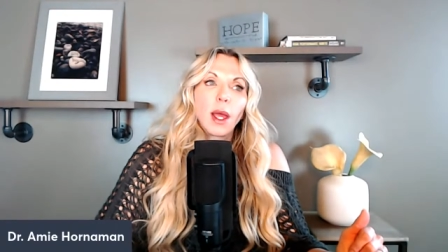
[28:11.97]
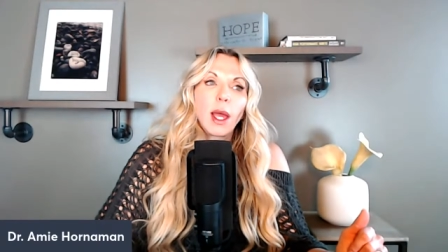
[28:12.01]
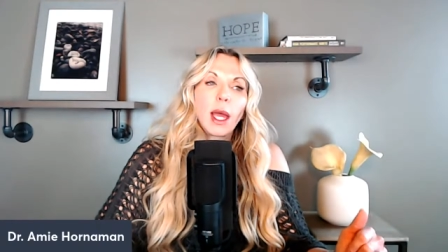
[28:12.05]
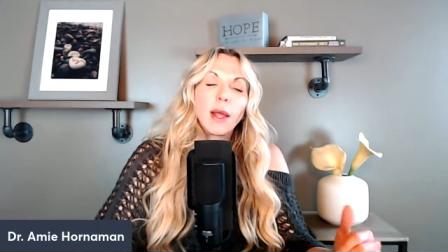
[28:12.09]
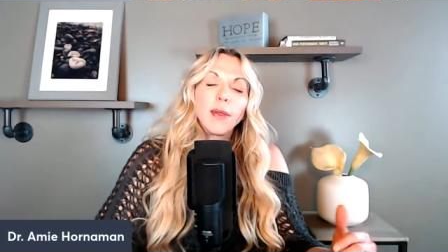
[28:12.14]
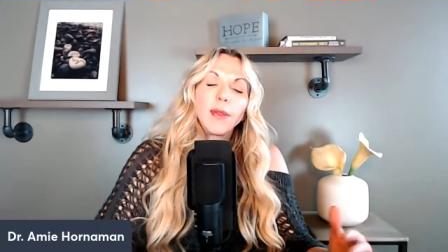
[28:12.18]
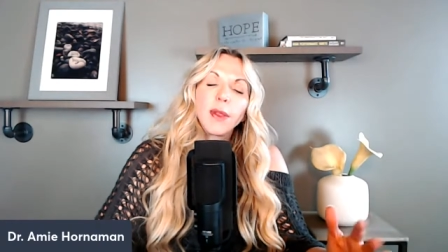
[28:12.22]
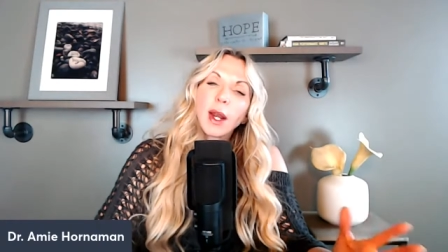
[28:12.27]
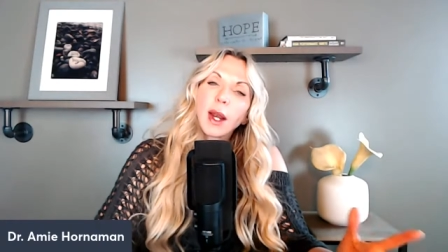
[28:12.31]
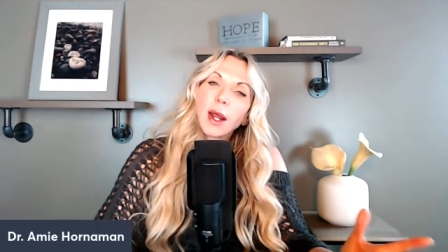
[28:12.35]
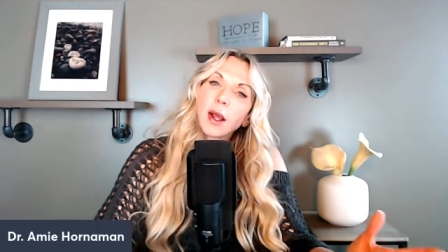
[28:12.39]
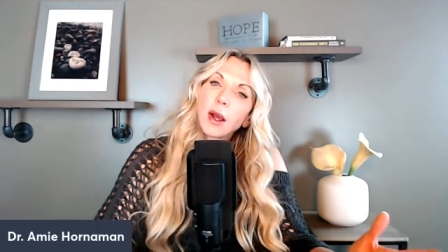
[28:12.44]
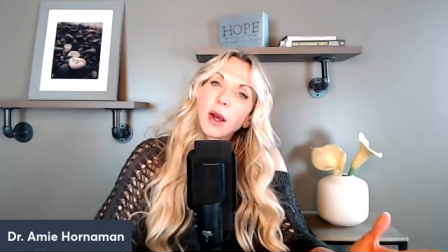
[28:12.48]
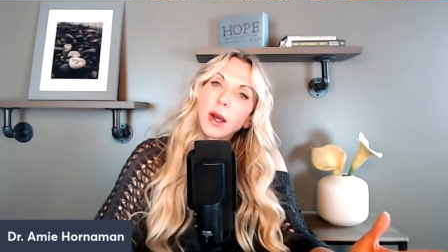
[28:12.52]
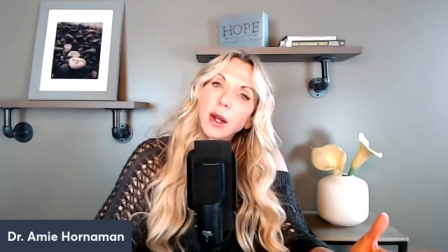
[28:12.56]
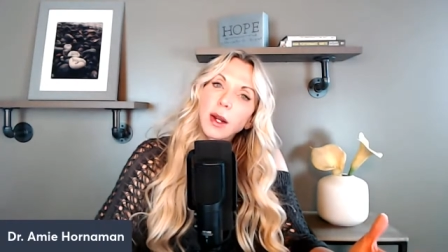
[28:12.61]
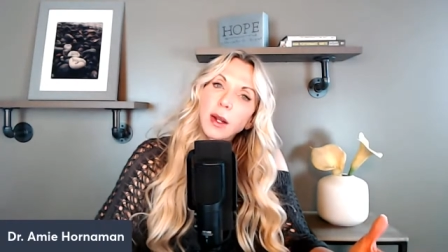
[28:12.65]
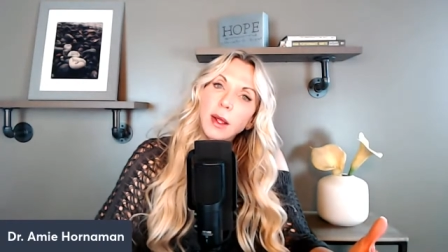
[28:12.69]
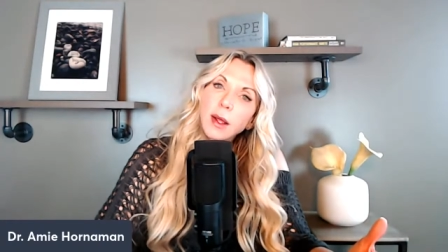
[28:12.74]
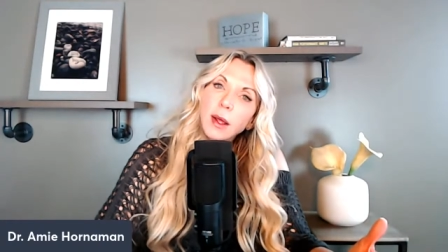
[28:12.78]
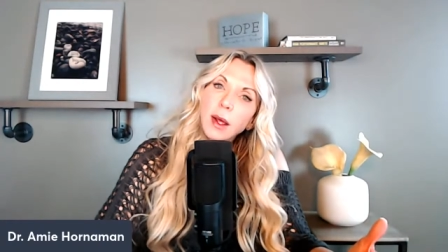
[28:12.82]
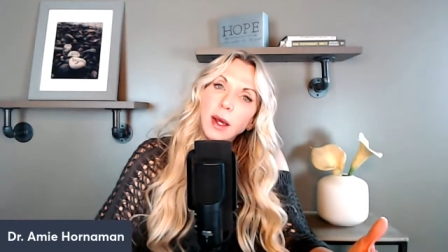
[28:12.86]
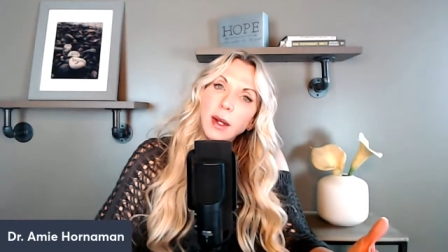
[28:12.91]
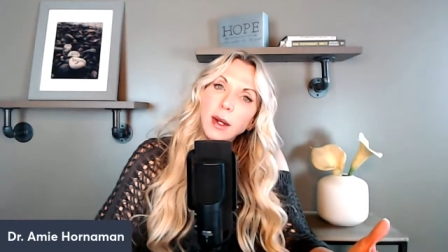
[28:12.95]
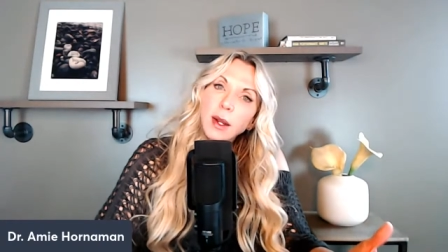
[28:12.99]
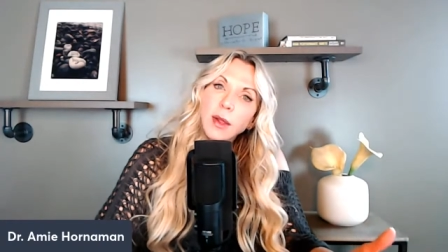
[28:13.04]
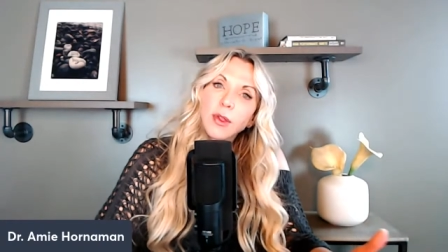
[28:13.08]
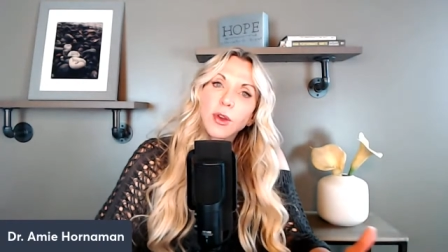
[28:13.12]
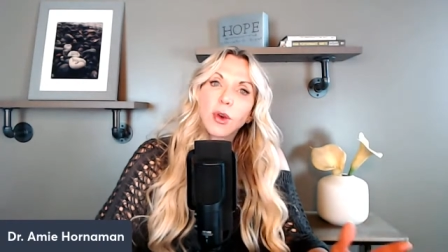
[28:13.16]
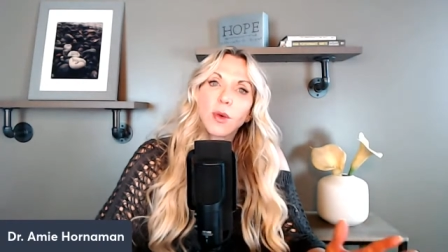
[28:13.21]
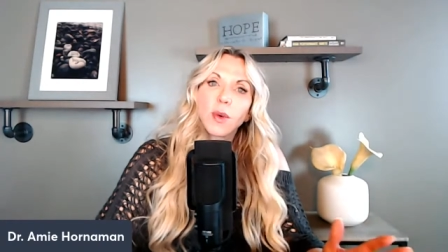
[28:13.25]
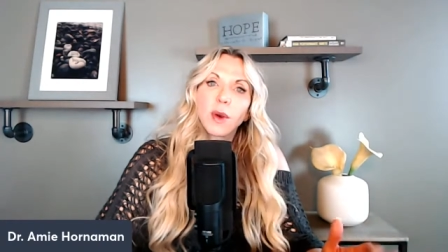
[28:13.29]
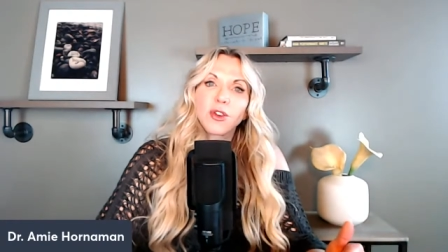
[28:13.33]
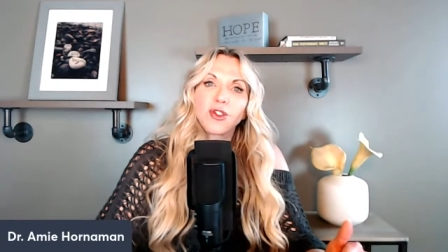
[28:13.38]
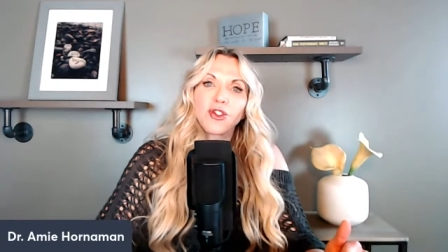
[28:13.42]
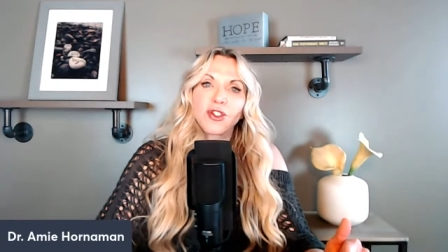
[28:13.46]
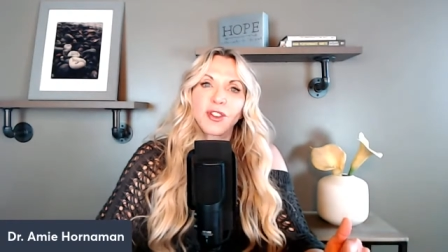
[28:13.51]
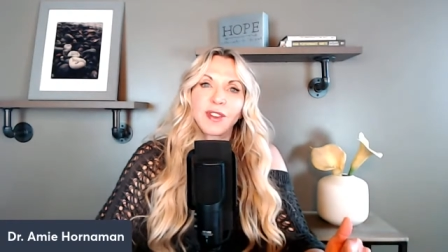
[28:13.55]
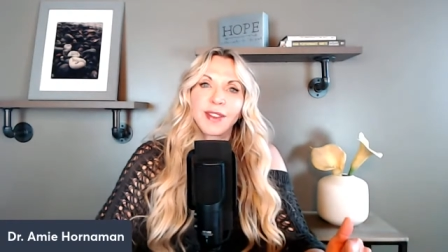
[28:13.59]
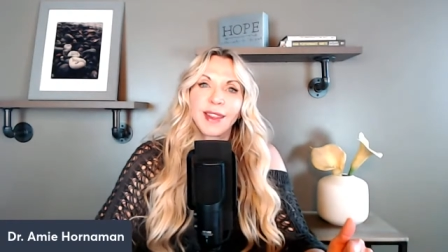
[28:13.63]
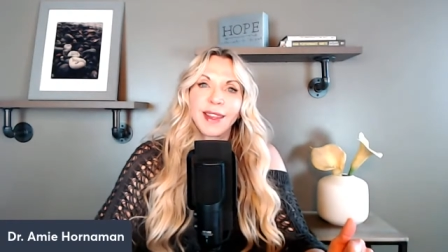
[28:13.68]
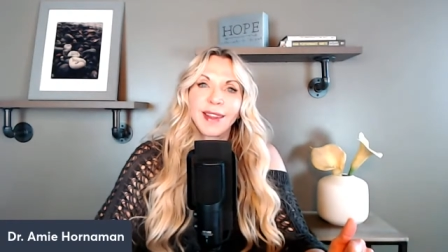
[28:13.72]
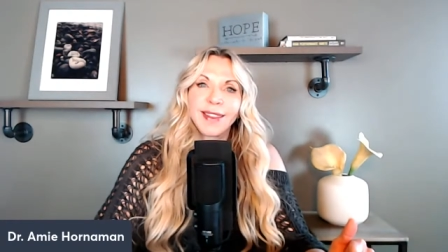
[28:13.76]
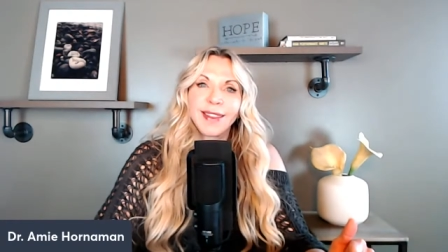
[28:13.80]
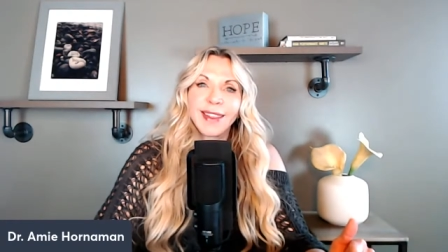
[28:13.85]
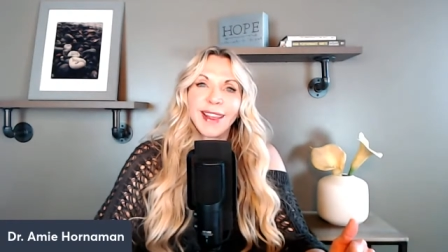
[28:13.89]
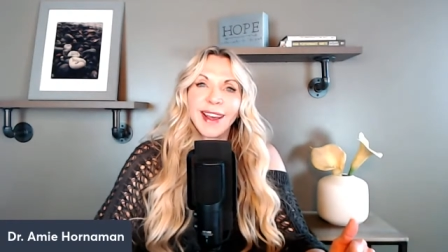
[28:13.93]
And then I got another question
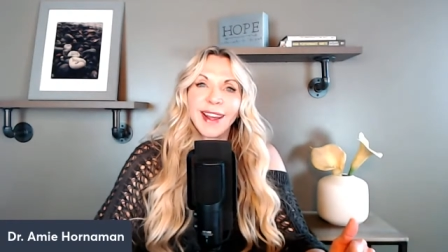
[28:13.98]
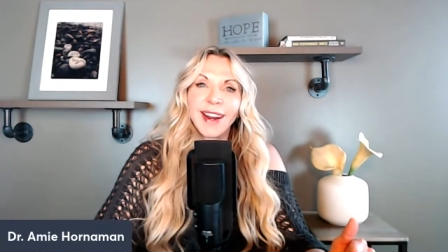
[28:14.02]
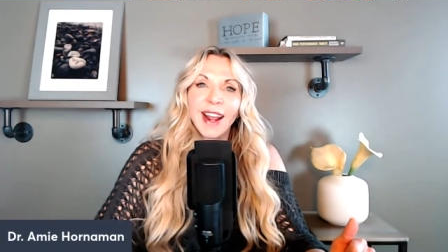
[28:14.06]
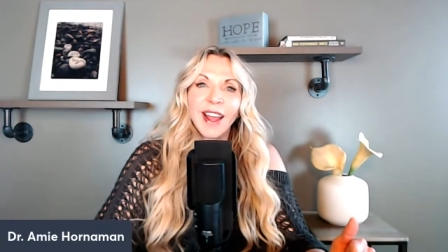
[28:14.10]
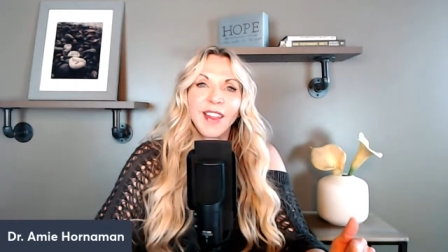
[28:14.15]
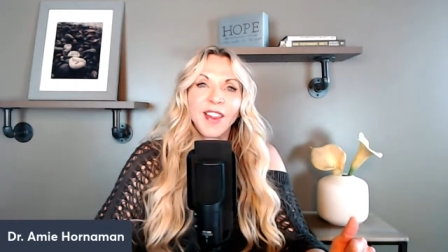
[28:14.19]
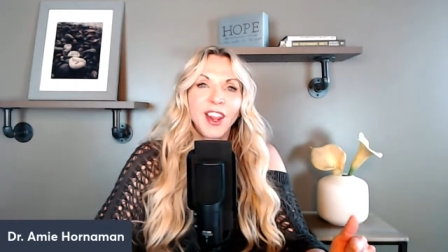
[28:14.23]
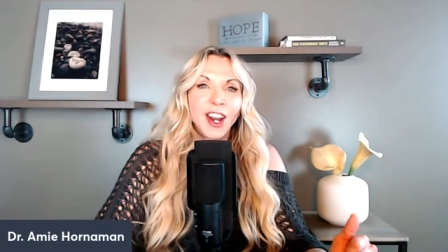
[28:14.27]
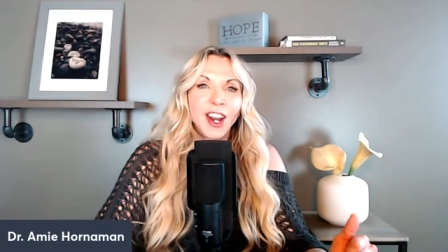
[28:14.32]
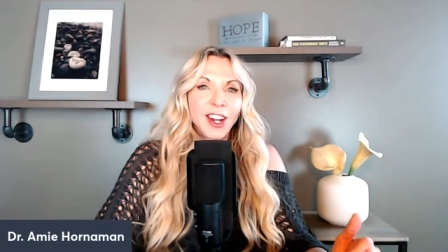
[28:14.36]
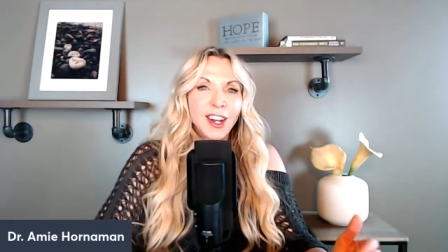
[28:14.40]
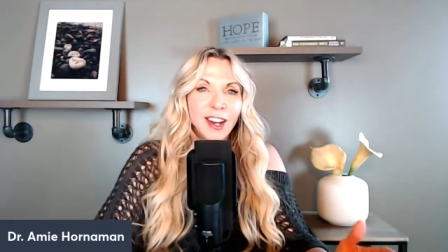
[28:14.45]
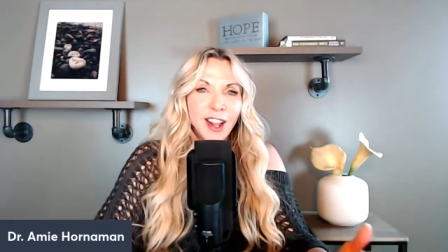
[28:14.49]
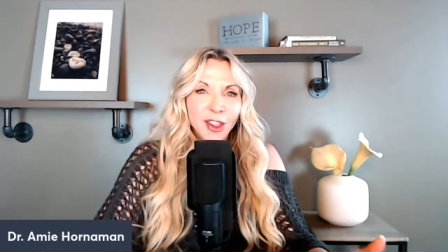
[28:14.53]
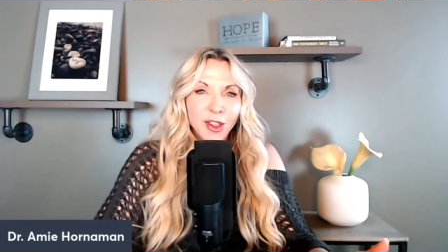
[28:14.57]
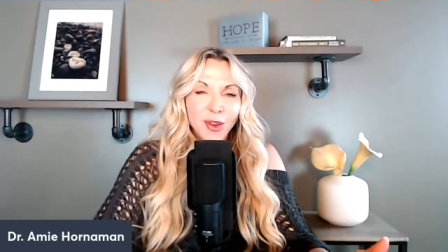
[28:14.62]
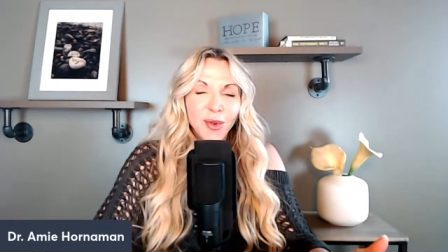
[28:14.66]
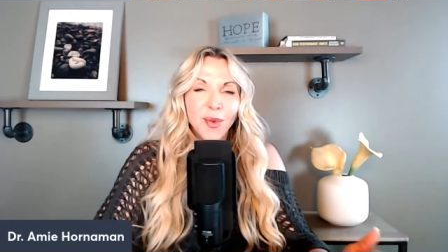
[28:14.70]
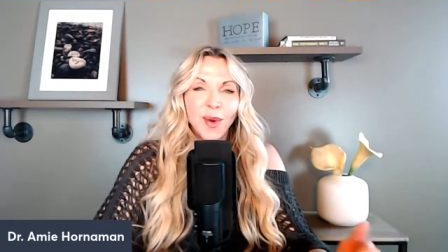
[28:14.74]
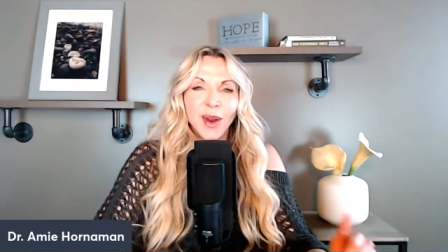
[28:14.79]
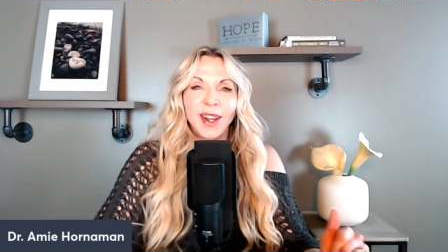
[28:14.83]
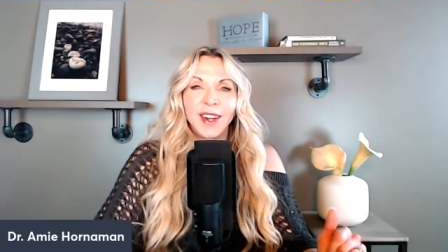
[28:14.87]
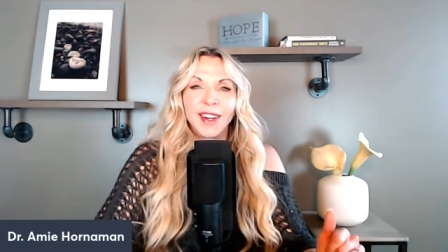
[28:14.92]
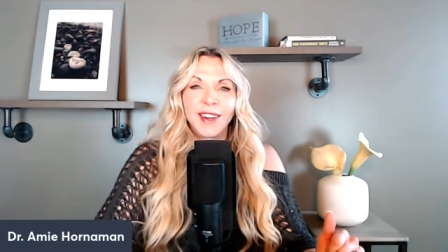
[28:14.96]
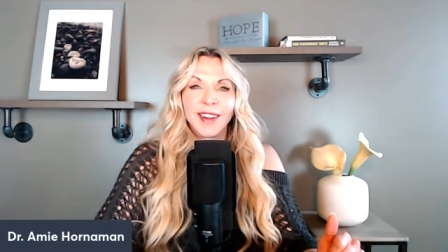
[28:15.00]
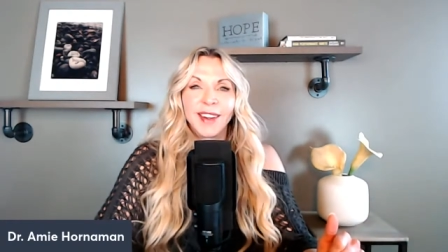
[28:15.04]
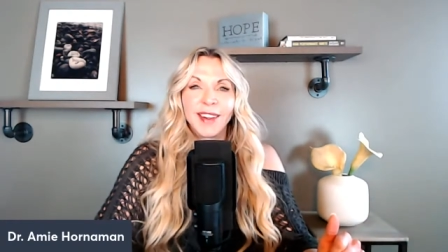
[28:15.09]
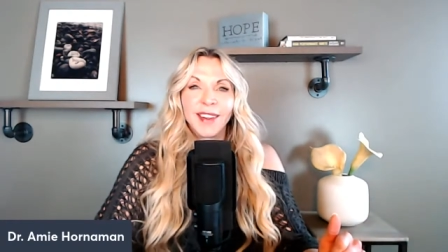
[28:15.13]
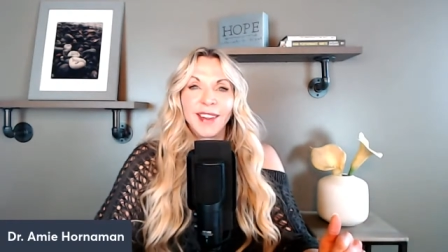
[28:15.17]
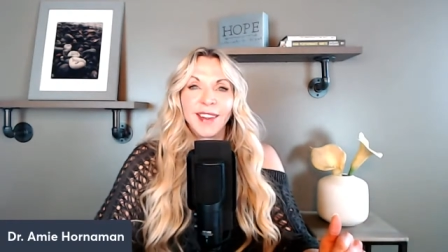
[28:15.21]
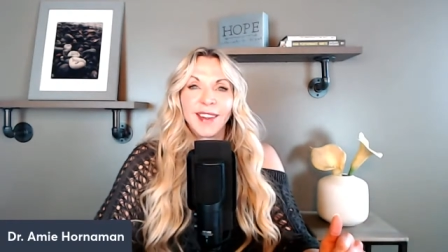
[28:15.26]
like that, and then another one.